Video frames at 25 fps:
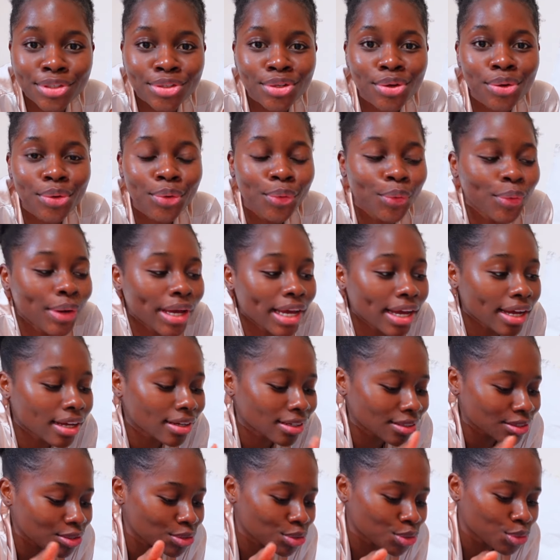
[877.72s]
so
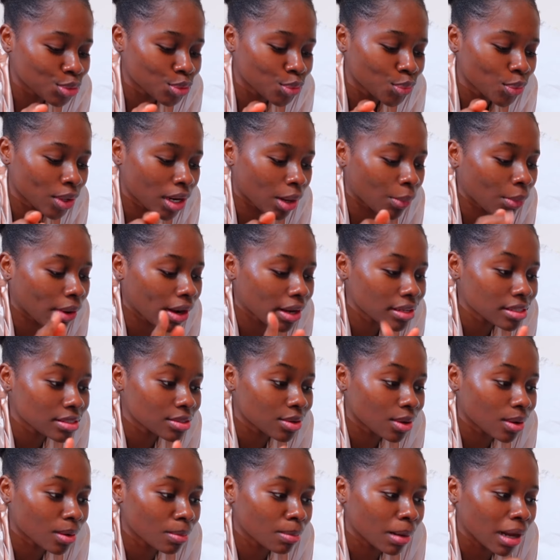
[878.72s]
quick to what I wanted to
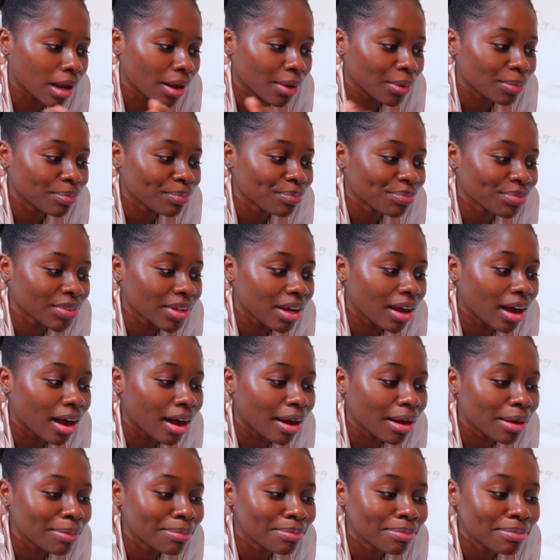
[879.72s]
talk about.
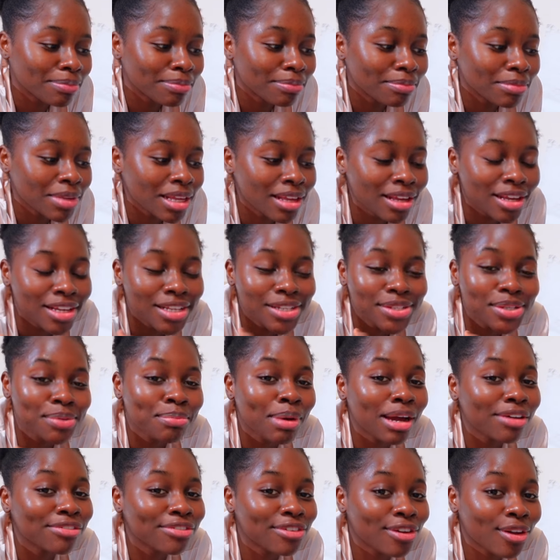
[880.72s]
Um, so
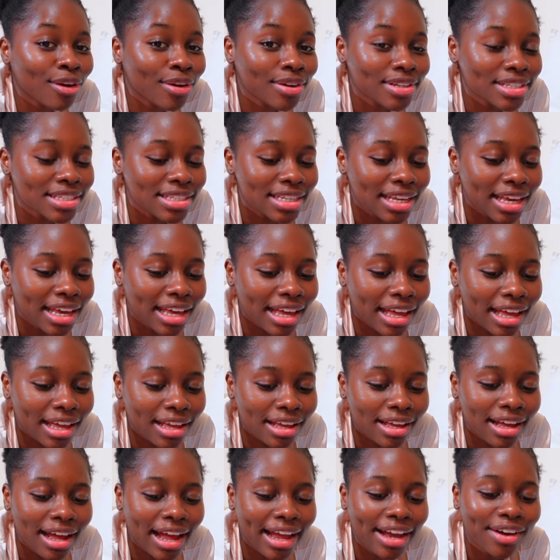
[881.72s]
my vlogs
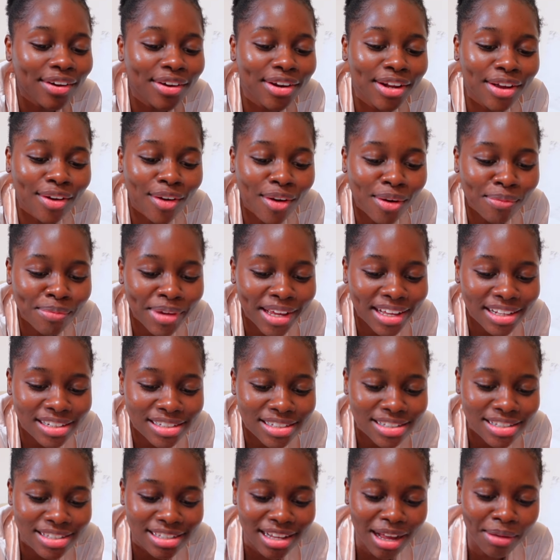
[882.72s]
here, I got a
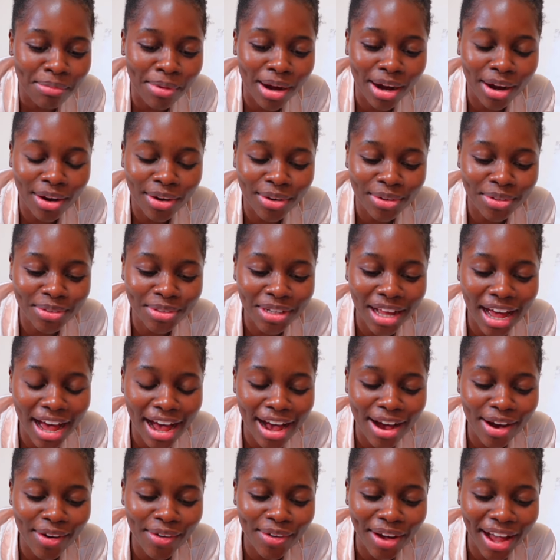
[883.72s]
comment about
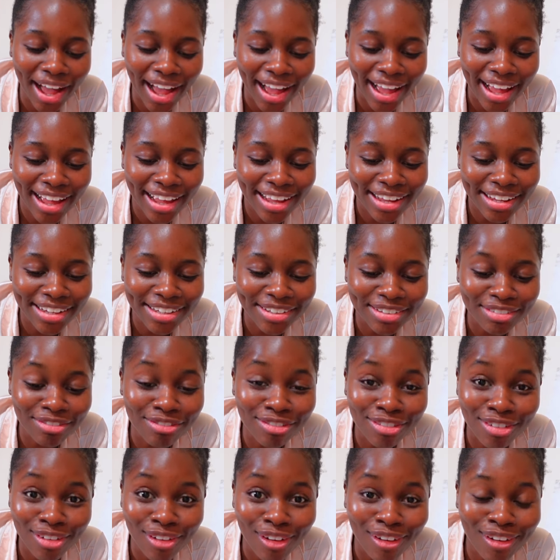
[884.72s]
how I
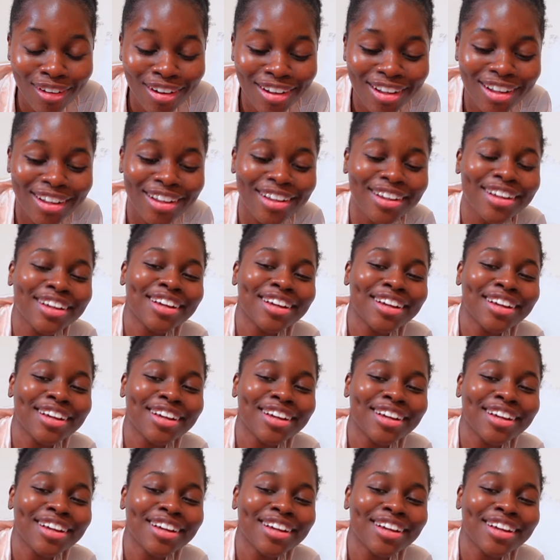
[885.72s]
vlog.